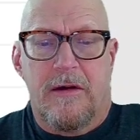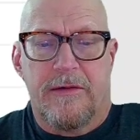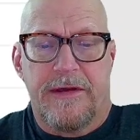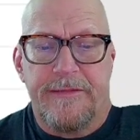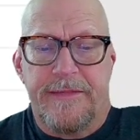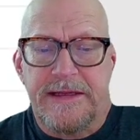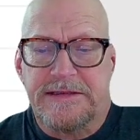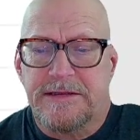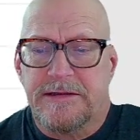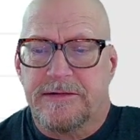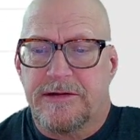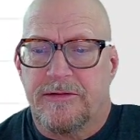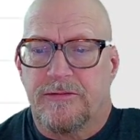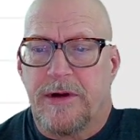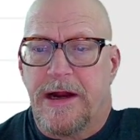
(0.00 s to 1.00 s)
that means that
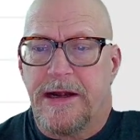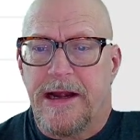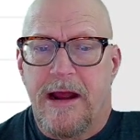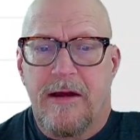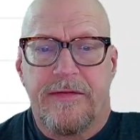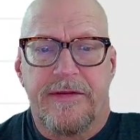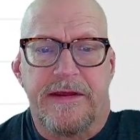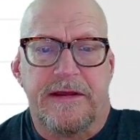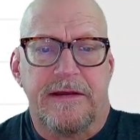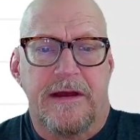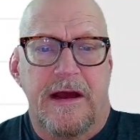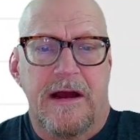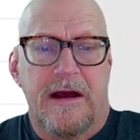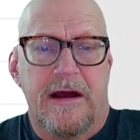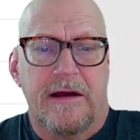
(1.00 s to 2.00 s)
right now the
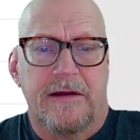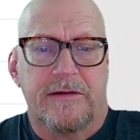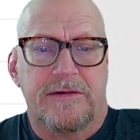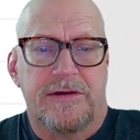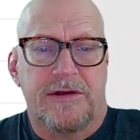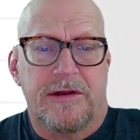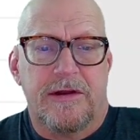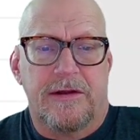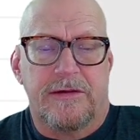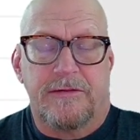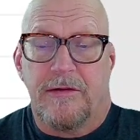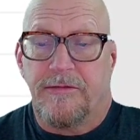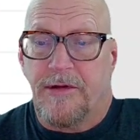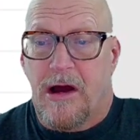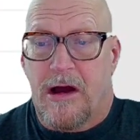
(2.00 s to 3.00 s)

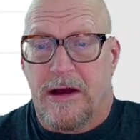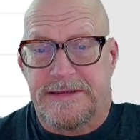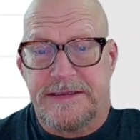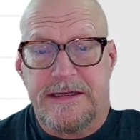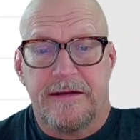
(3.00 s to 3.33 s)
Aussie